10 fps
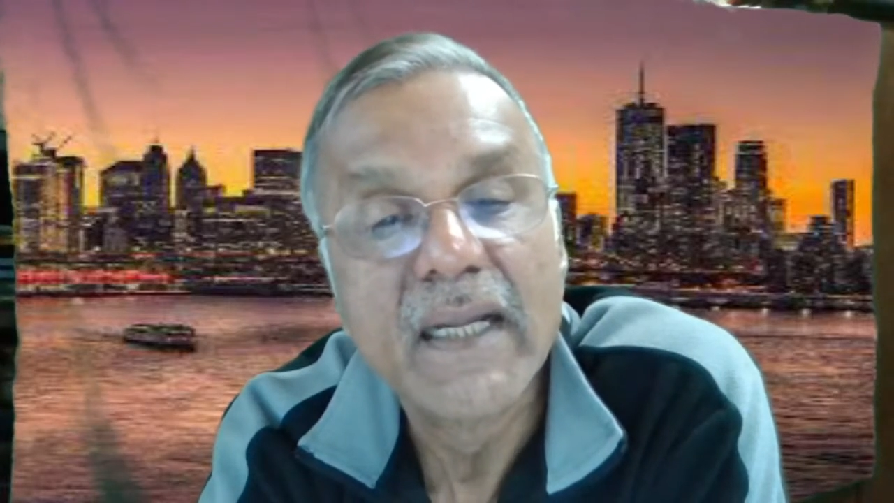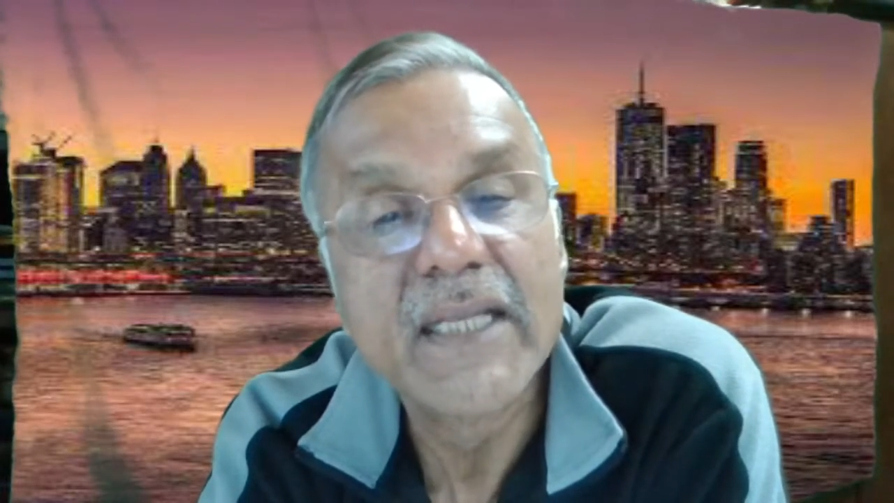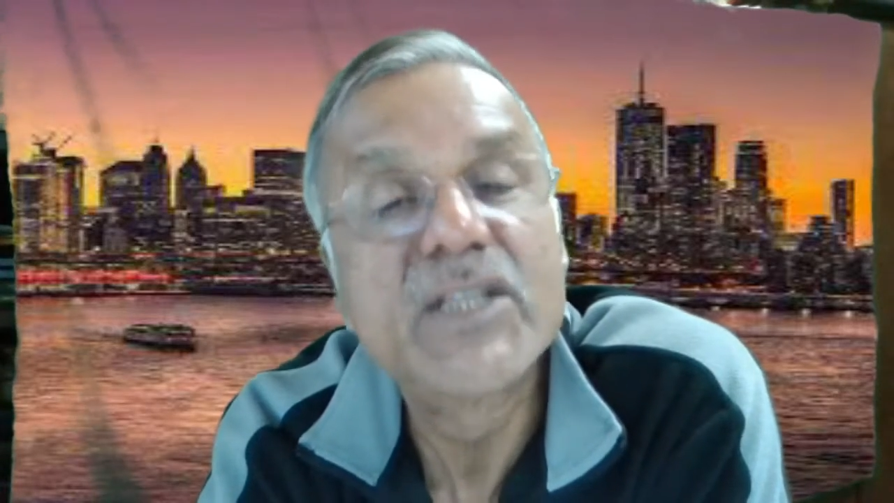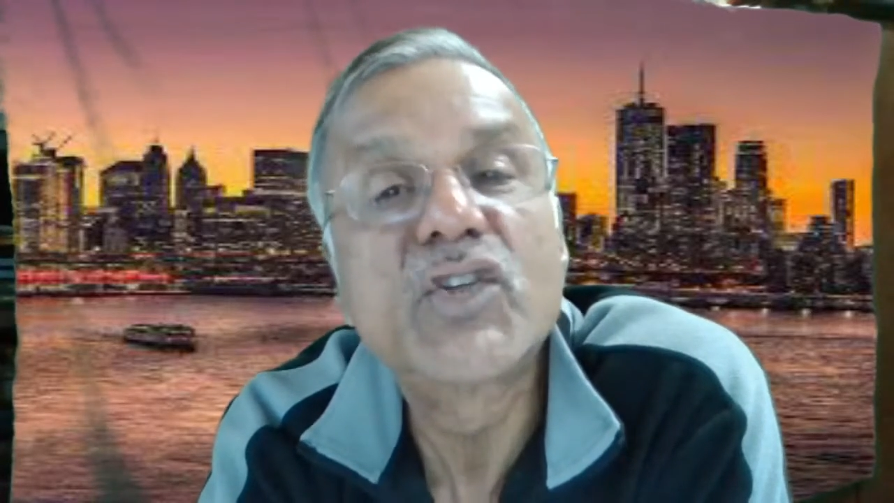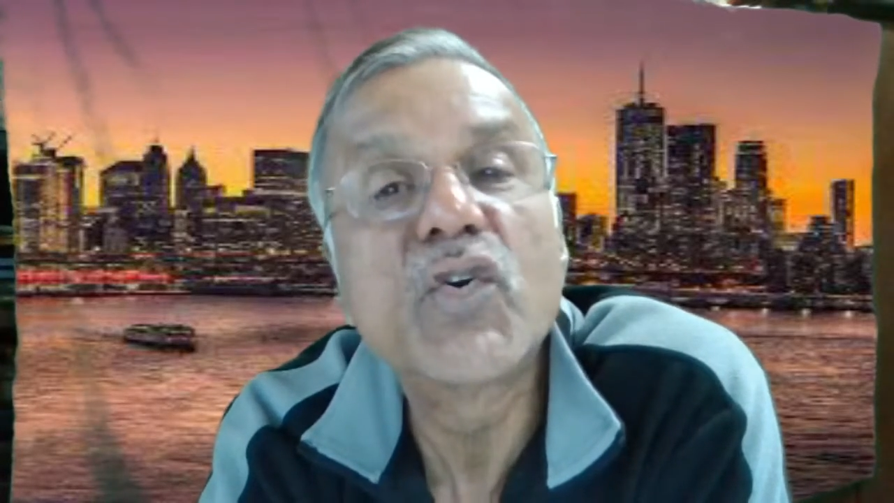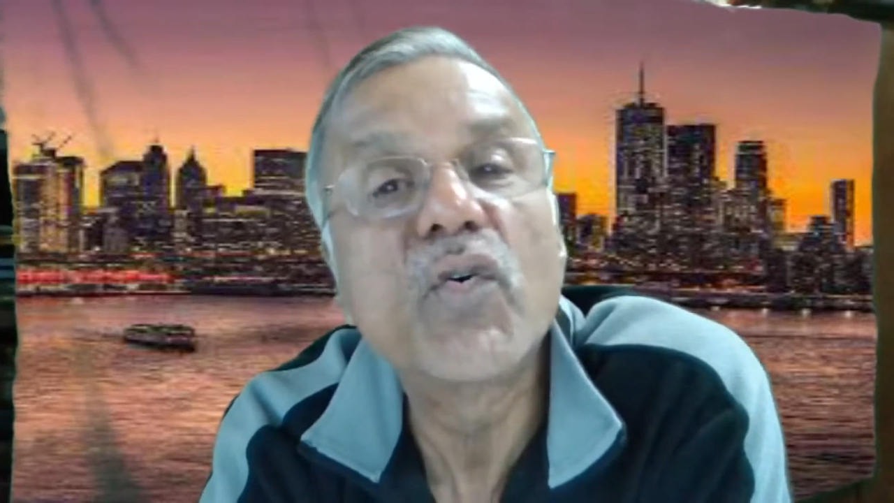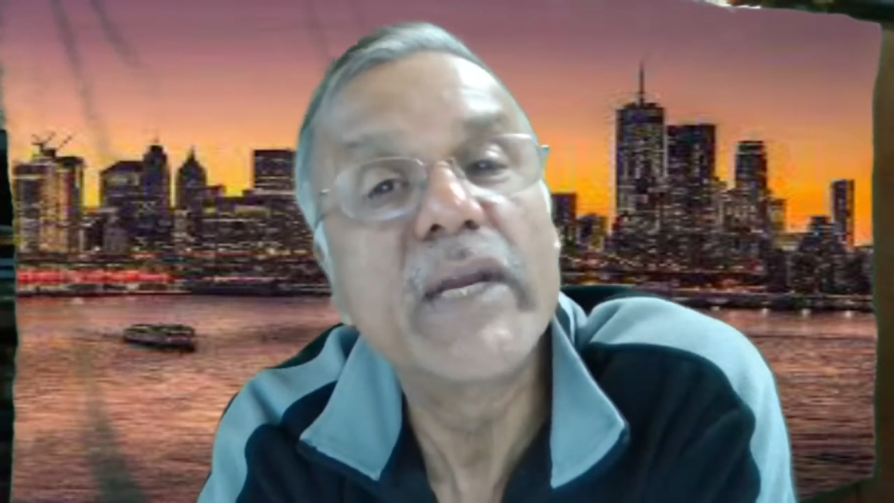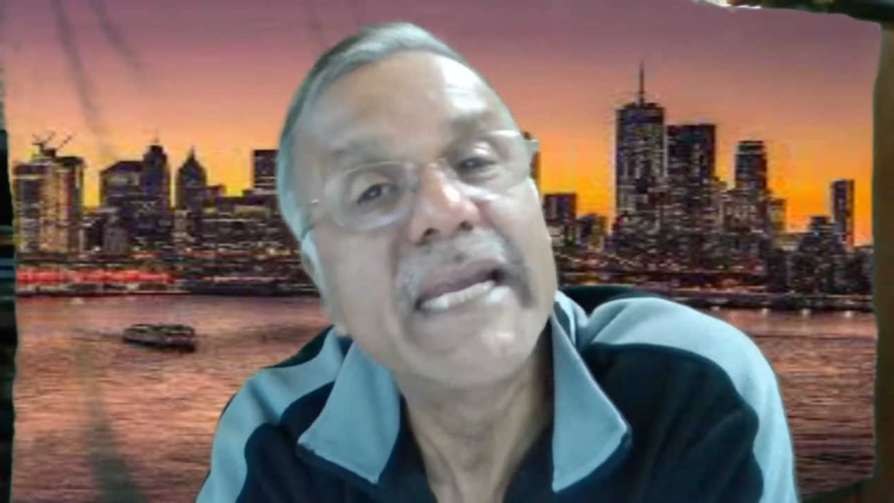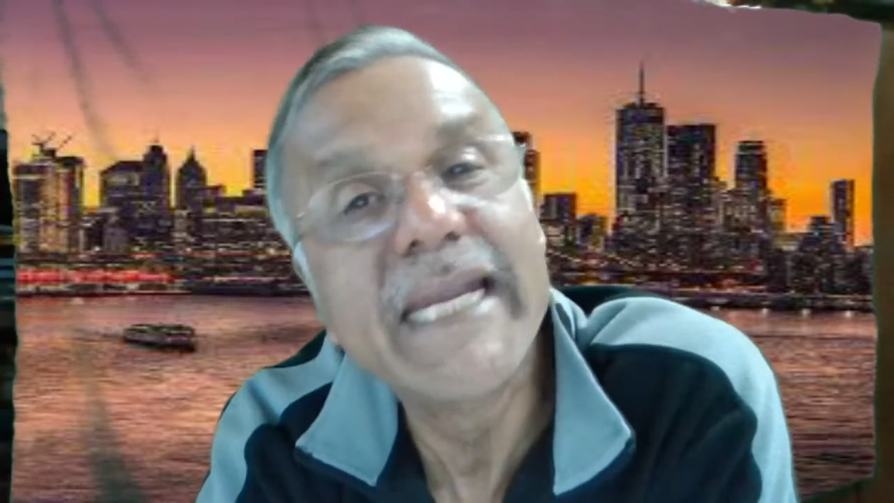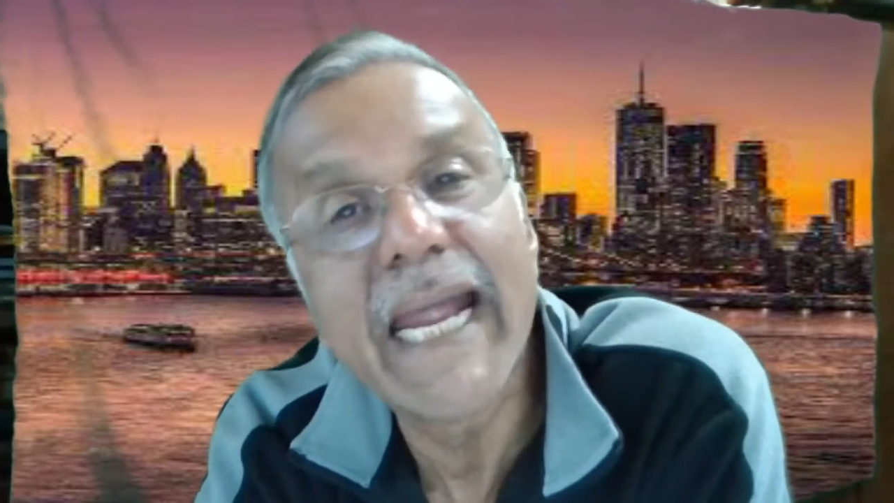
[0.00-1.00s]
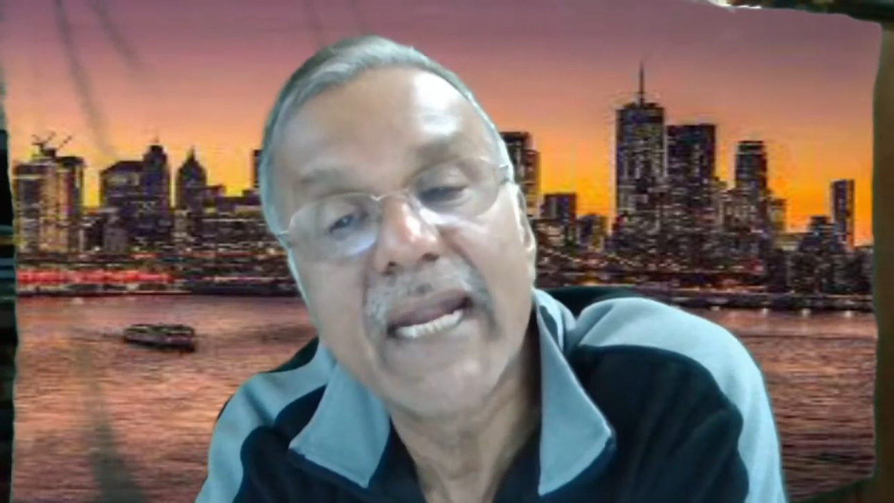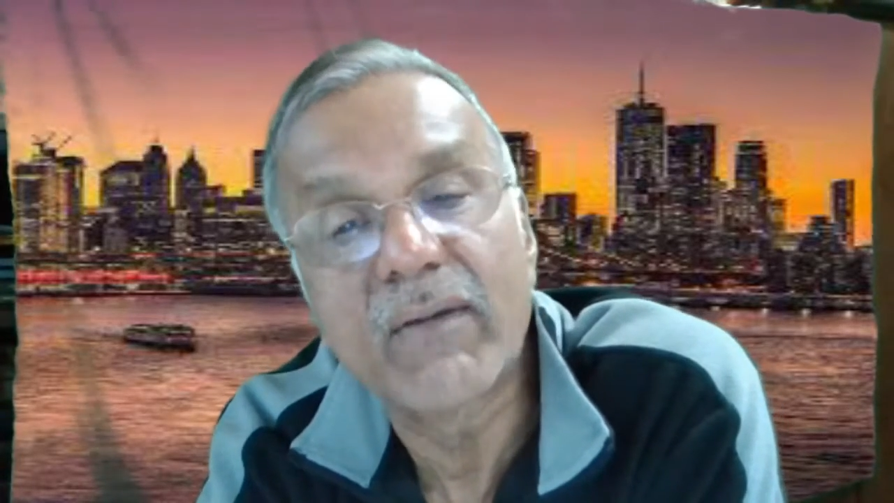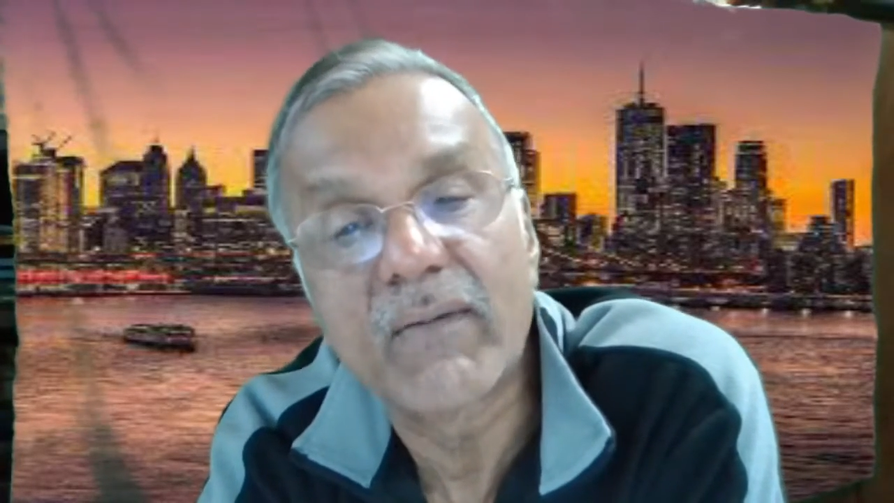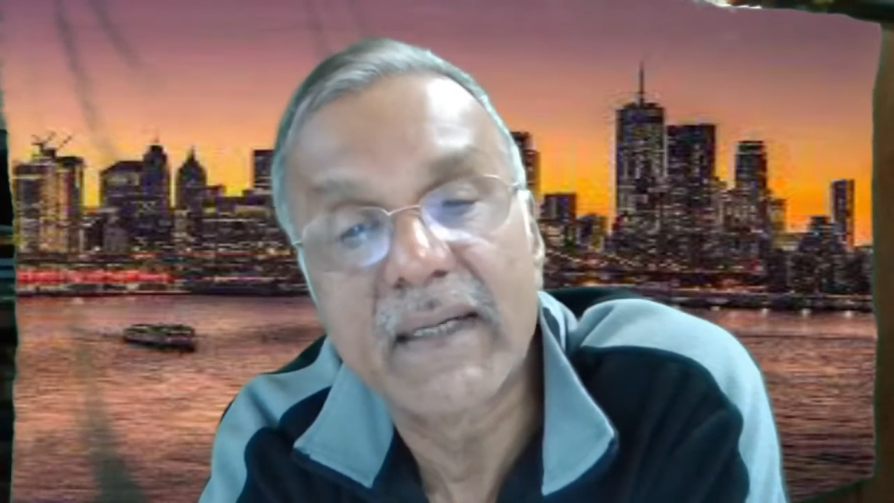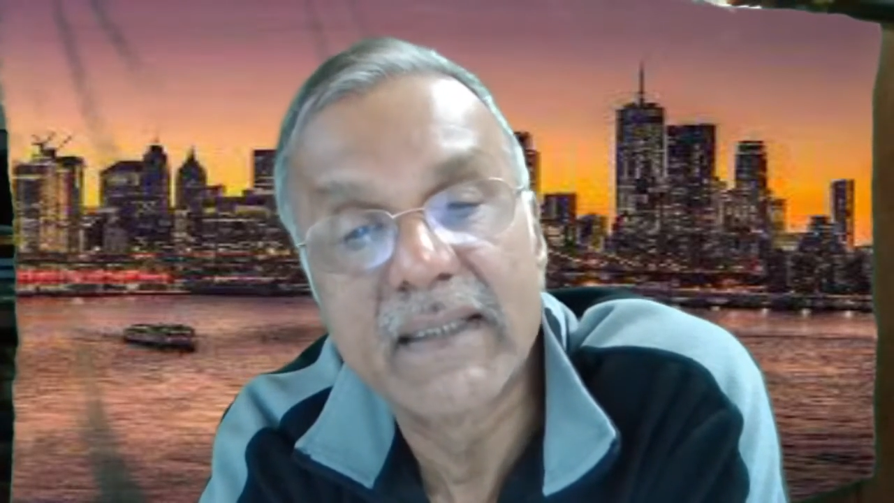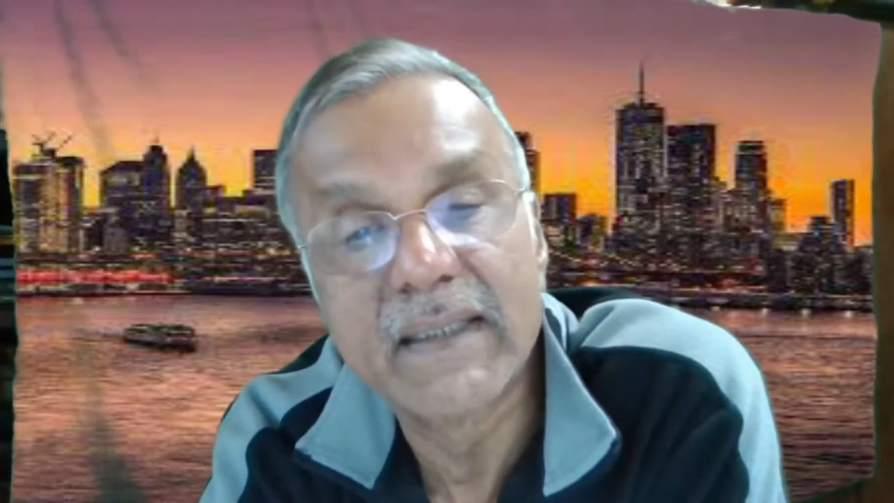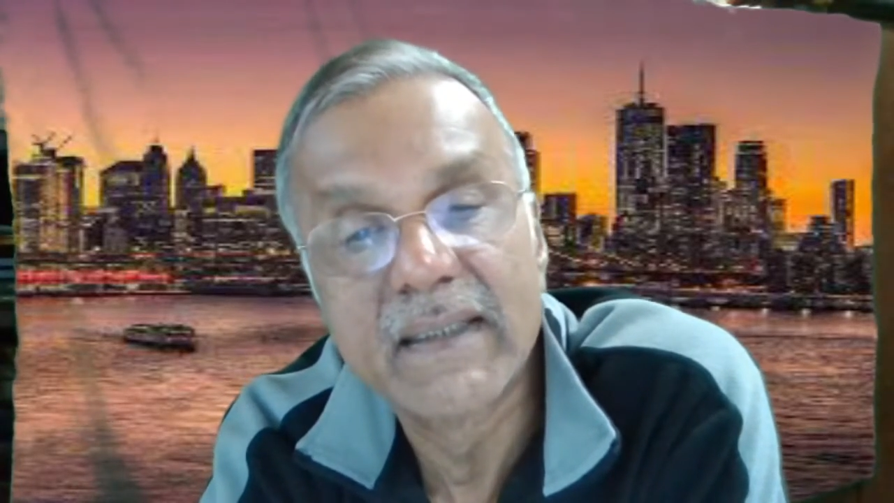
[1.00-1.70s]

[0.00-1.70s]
is so inadequate